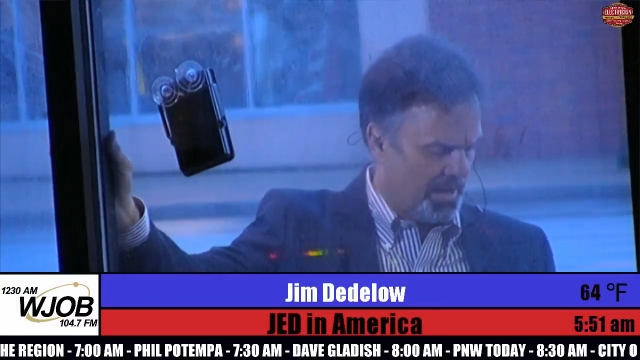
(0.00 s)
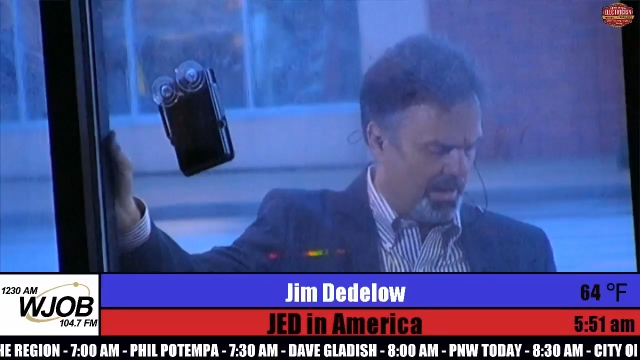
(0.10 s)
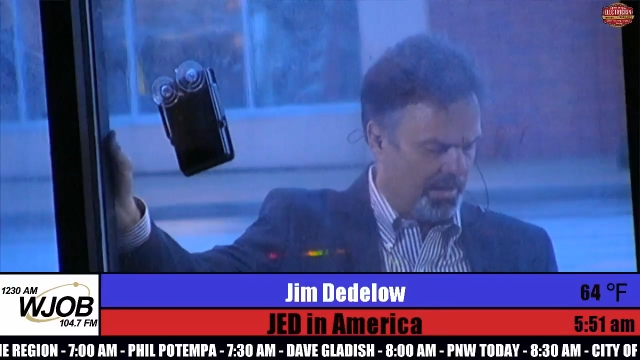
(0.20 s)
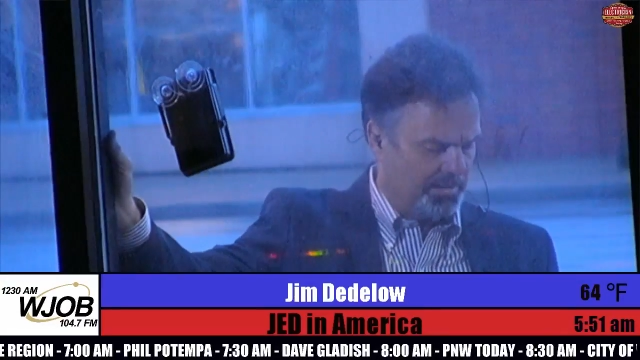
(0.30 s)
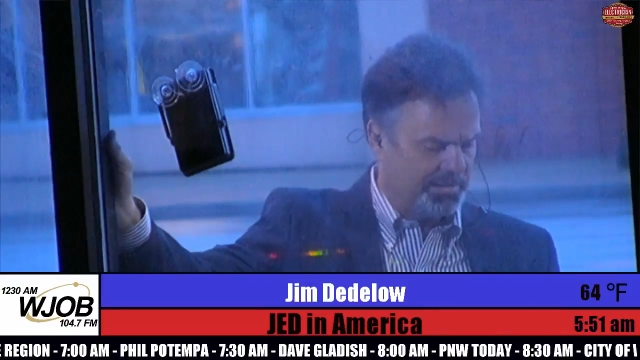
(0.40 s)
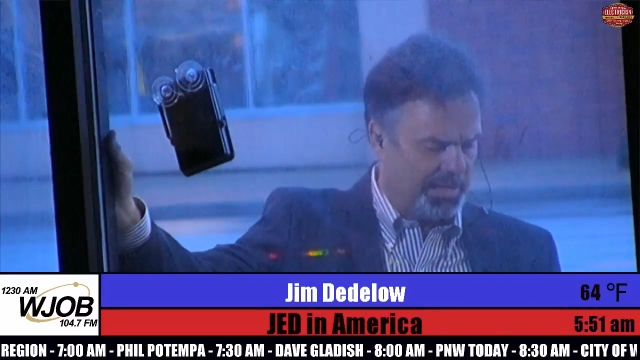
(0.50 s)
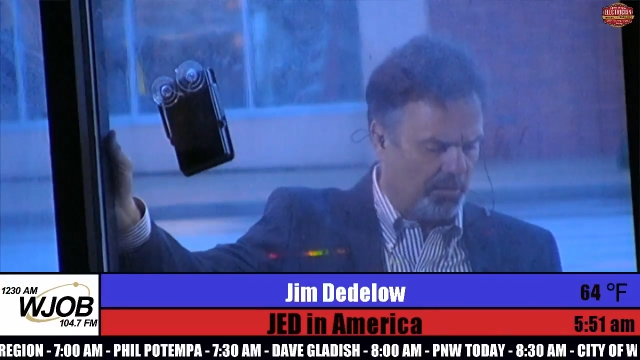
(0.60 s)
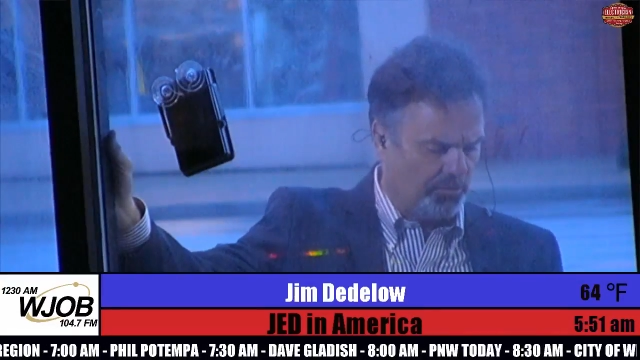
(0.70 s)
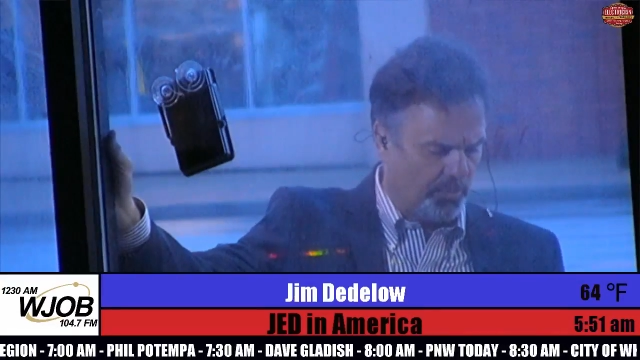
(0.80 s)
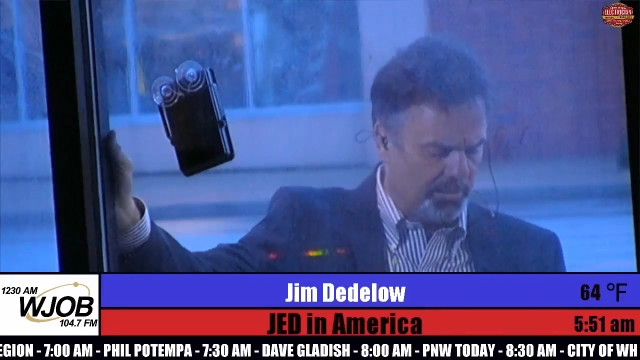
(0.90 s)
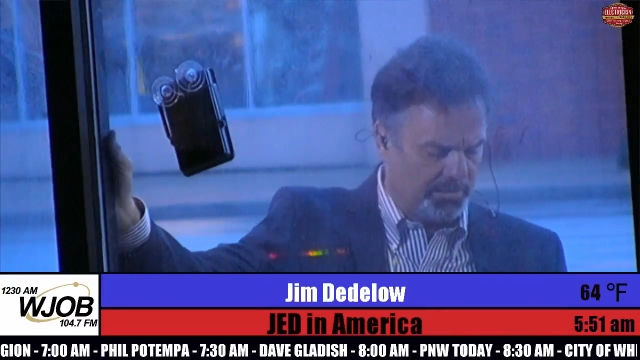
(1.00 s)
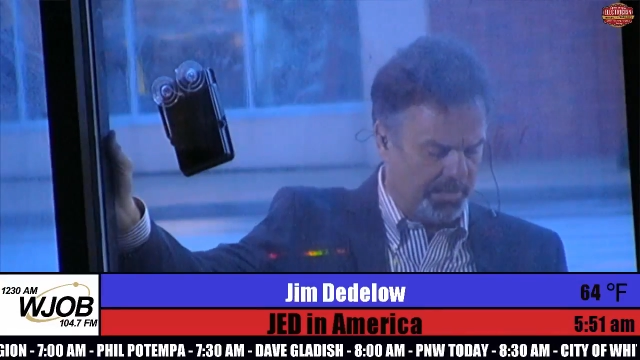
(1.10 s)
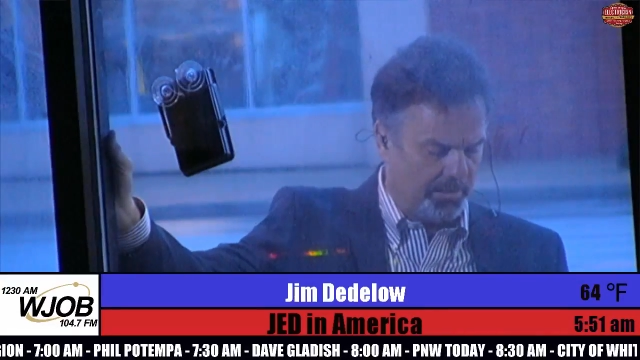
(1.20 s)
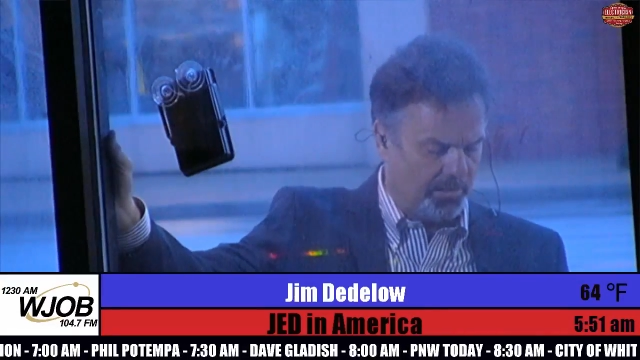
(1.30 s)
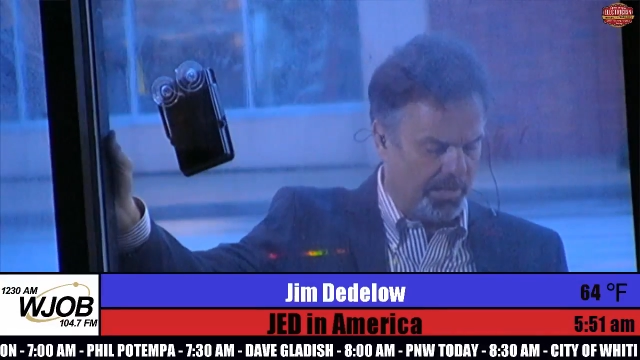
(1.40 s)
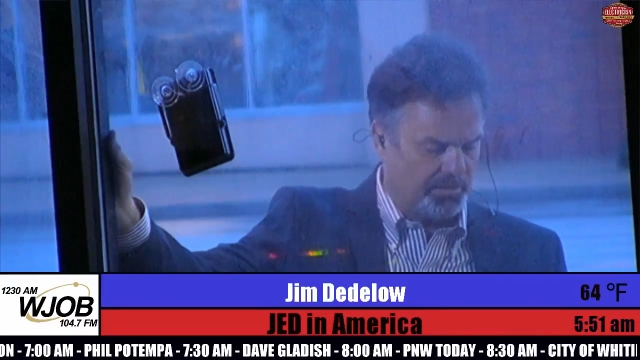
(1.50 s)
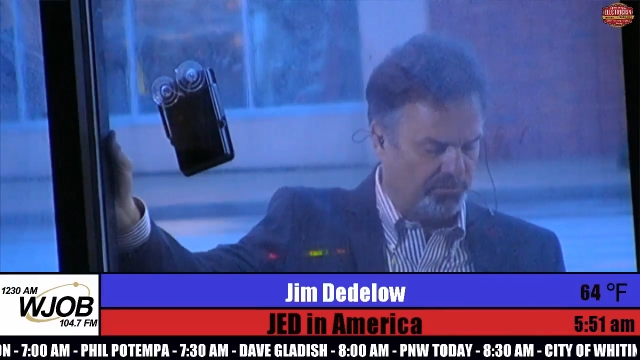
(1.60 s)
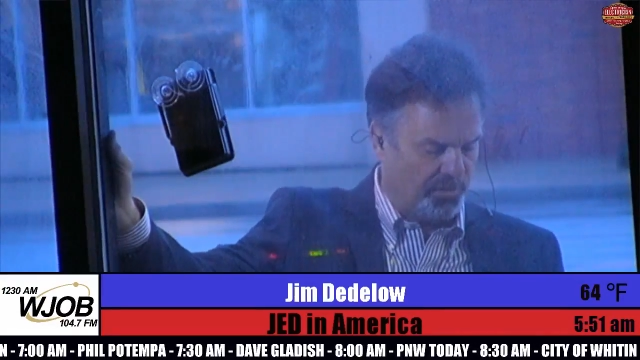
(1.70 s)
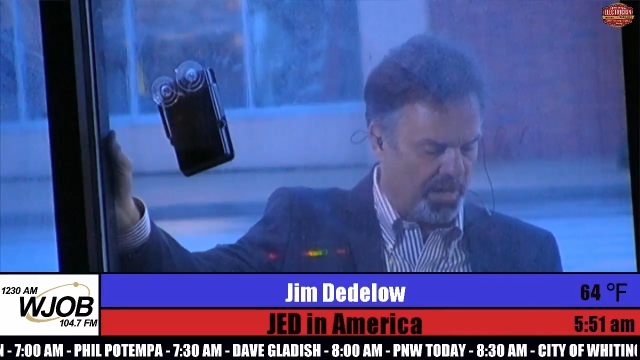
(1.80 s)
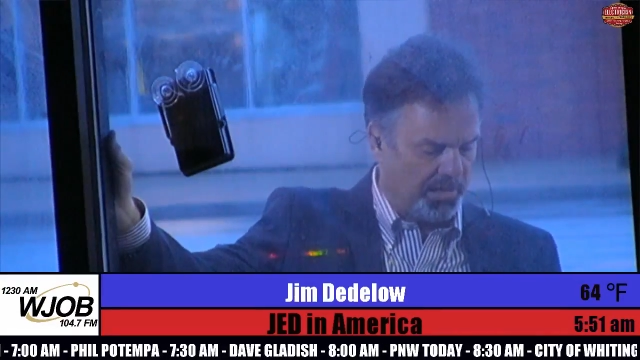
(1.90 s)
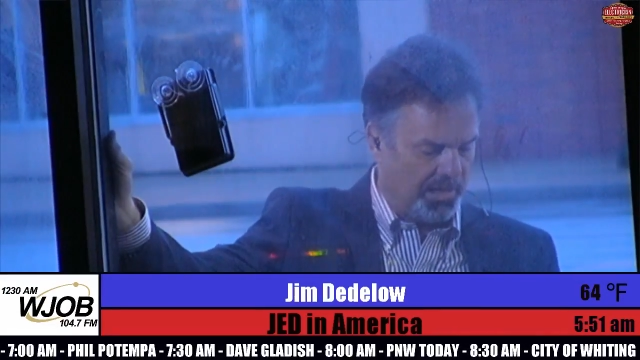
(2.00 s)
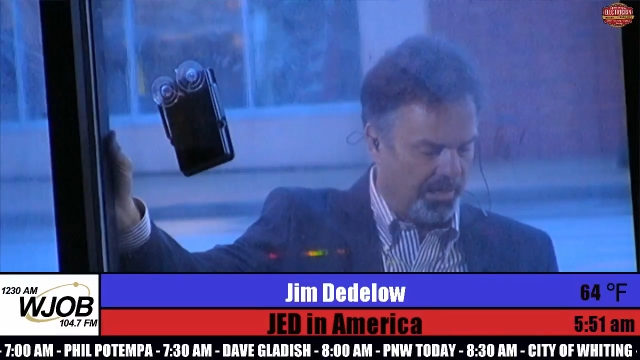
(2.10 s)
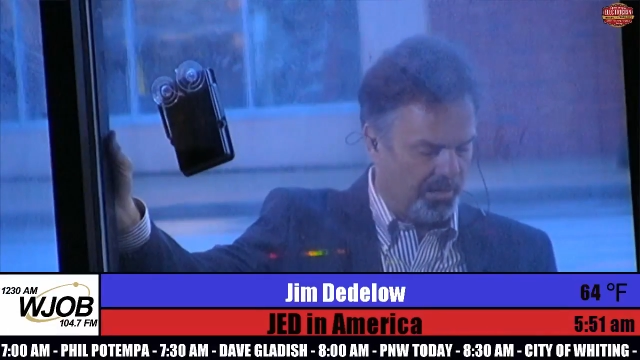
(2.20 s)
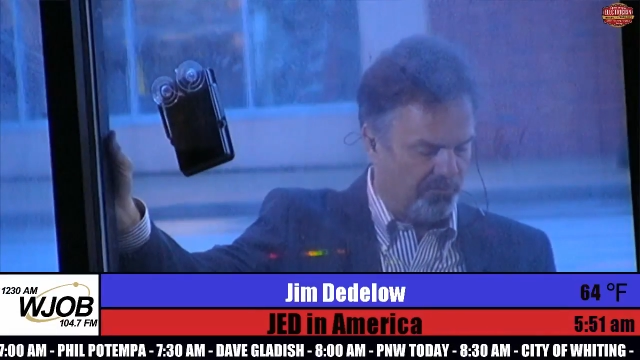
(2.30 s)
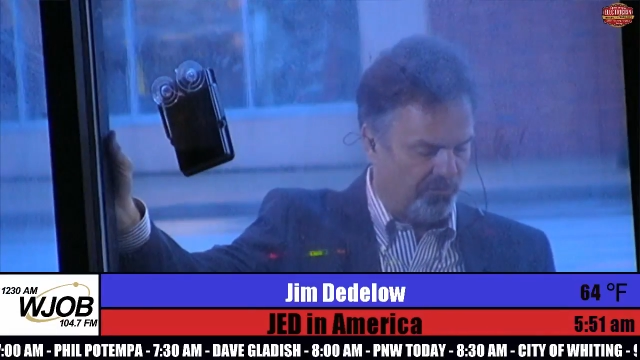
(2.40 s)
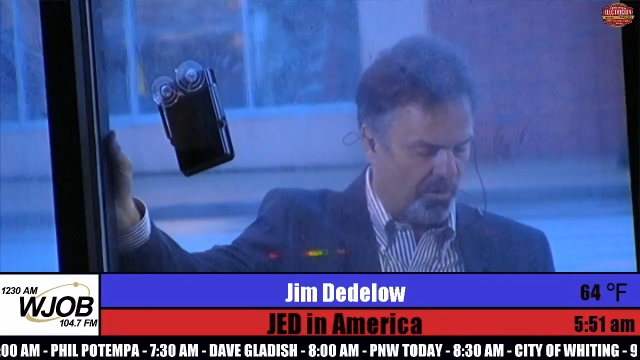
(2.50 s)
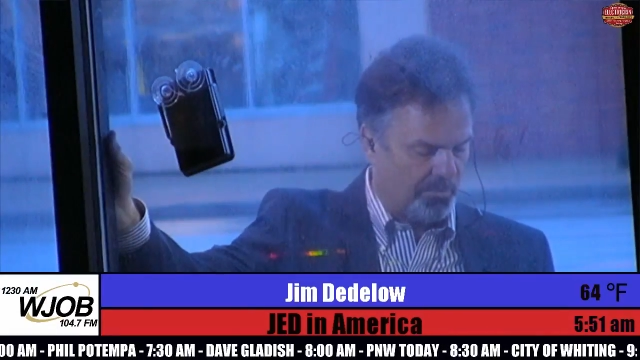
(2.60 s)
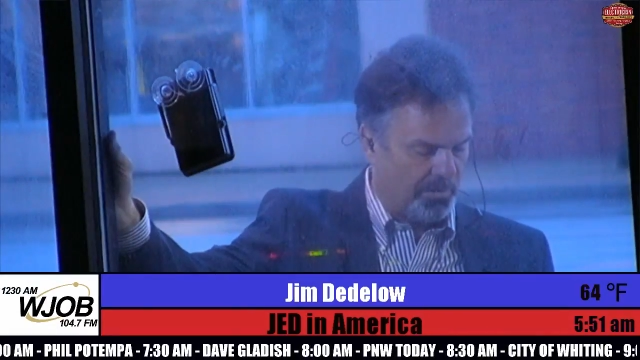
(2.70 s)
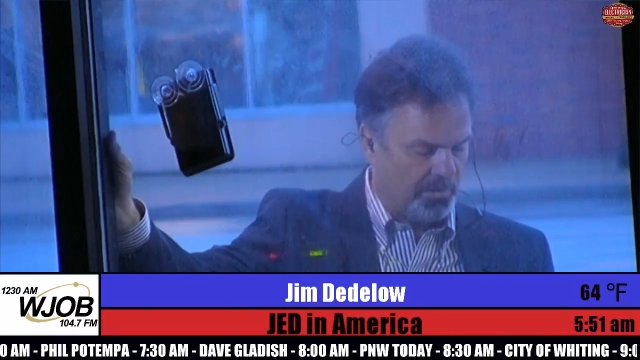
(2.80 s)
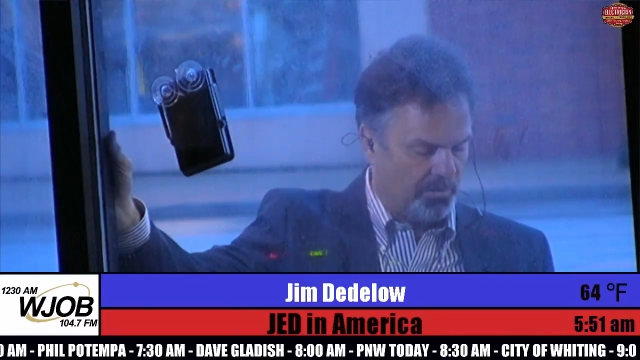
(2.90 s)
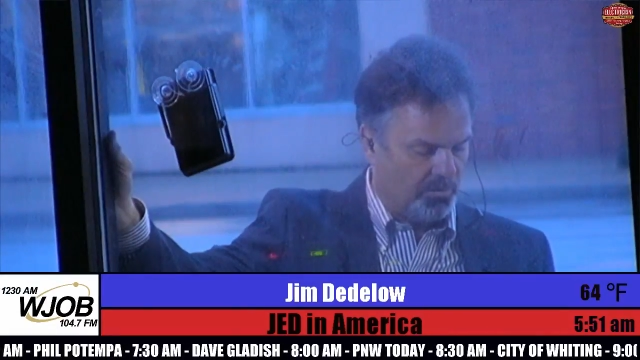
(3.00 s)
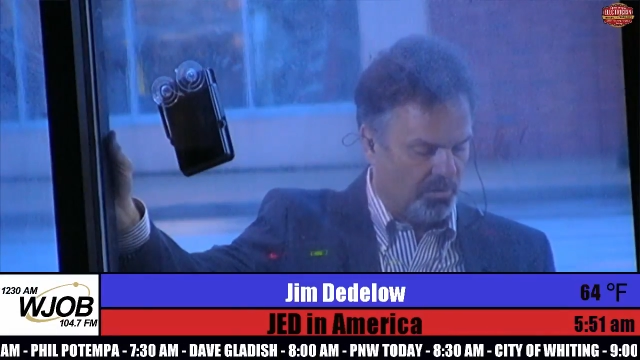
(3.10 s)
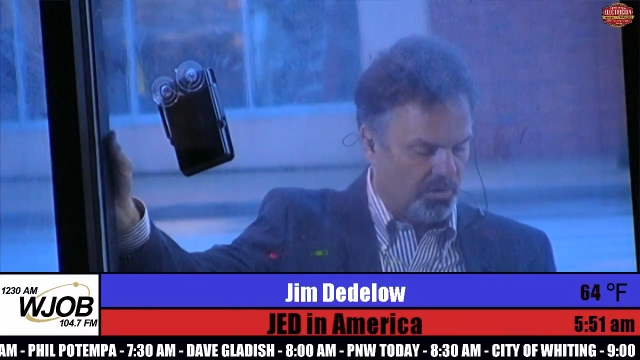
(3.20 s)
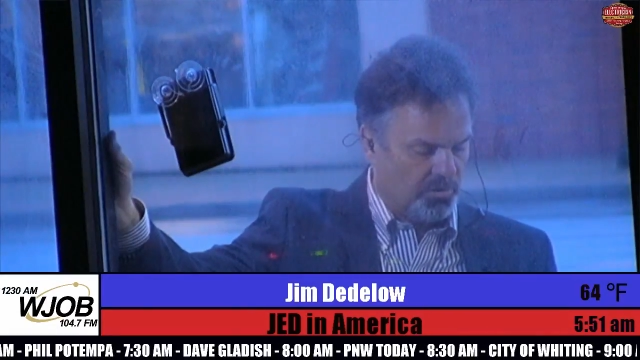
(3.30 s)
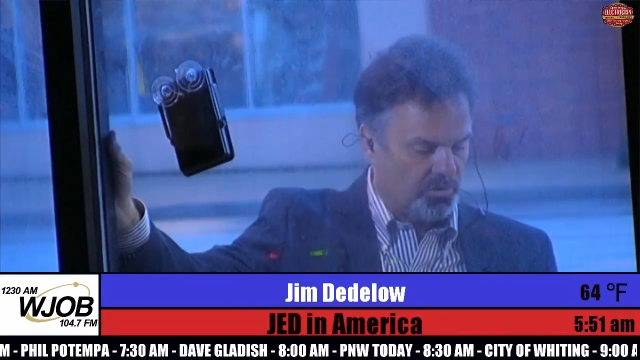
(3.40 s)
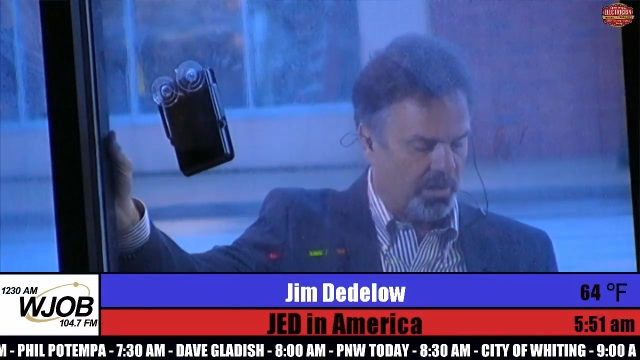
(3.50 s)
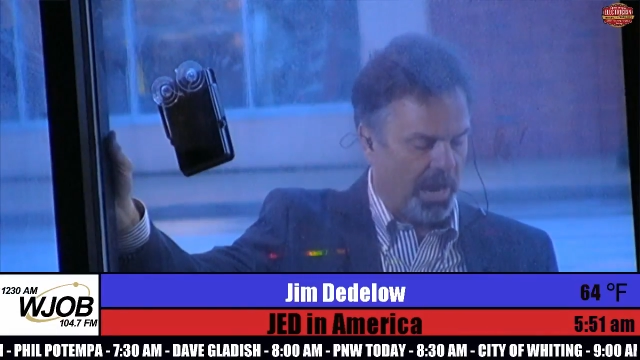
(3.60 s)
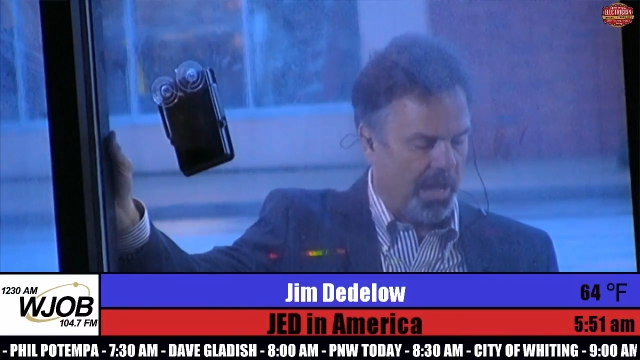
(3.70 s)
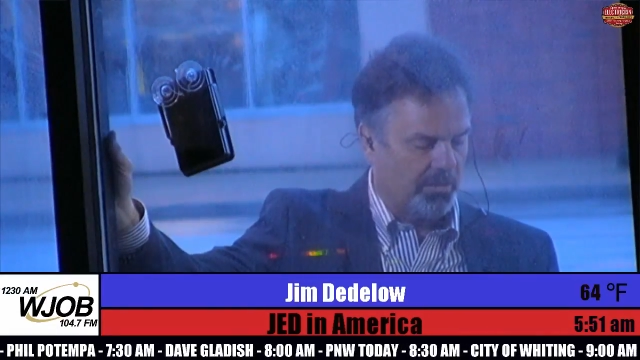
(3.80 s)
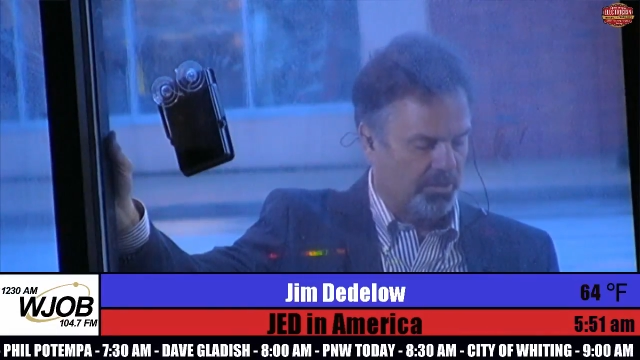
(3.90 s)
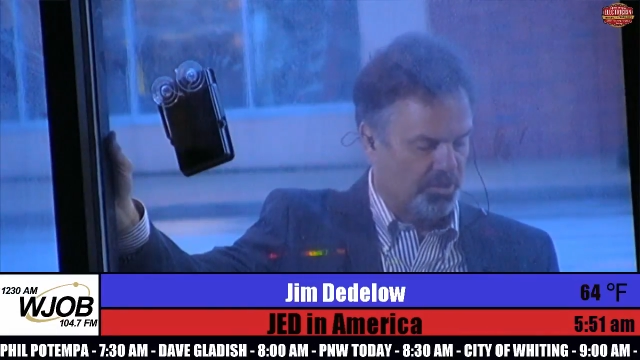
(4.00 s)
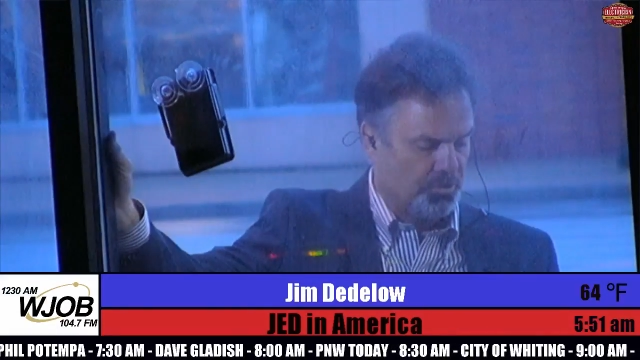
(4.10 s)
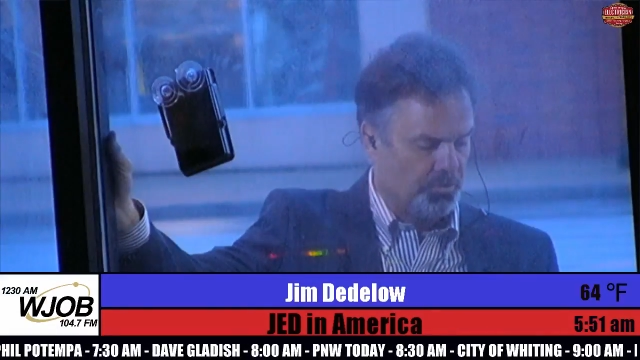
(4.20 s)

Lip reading: A Southwest Airlines flight headed from Chicago